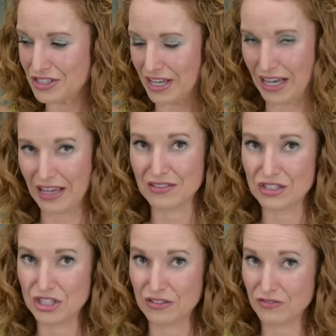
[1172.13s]
tee? The
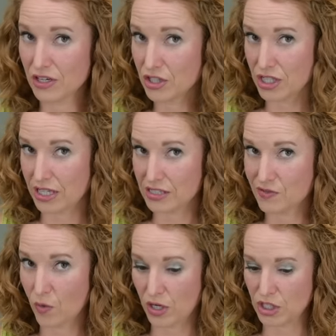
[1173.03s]
Gia Flutter tee is
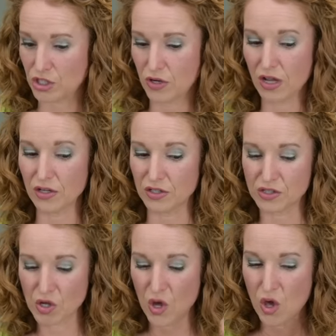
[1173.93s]
forty-two
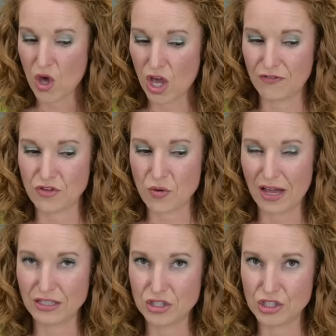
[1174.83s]
dollars. If you
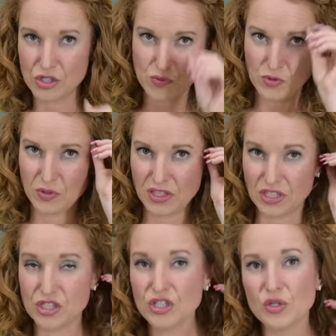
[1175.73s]
had to choose between the
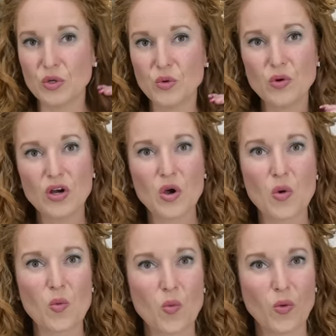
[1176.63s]
two,
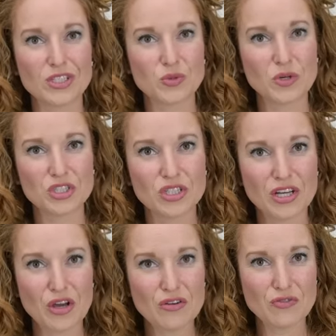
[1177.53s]
which one should I
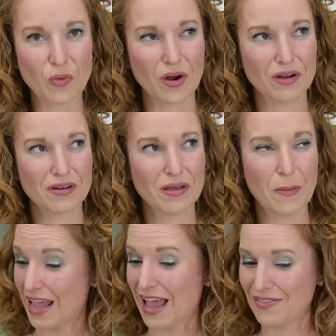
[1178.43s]
go for?
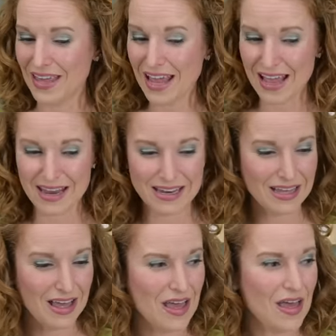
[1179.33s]
And then,
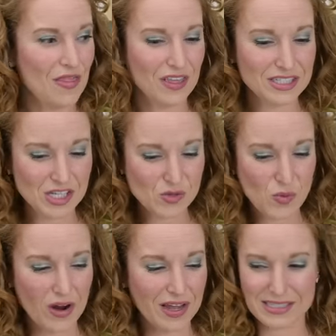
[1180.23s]
this is
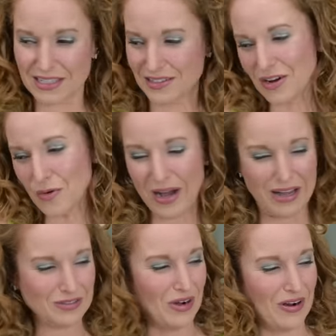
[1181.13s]
where it gets a little
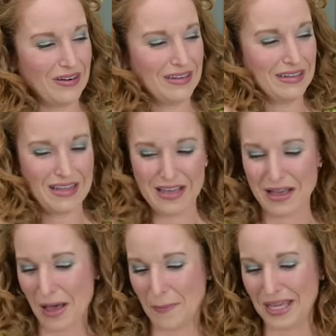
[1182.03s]
wild card.
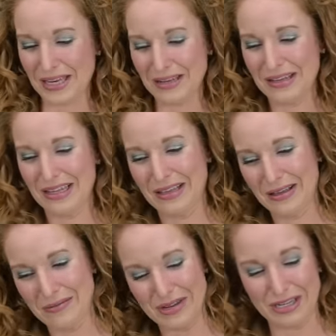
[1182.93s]
I mean,
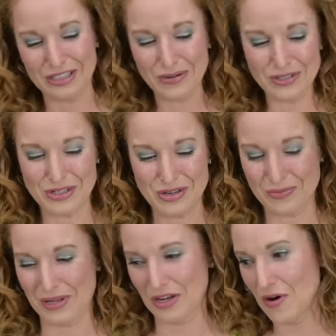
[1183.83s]
when I show it to you, you're
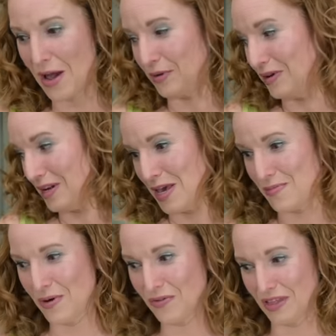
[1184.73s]
like, crap, you need to keep
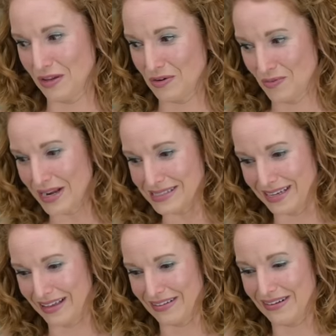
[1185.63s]
it both. They look great
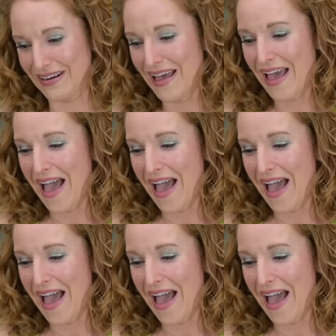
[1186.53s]
together.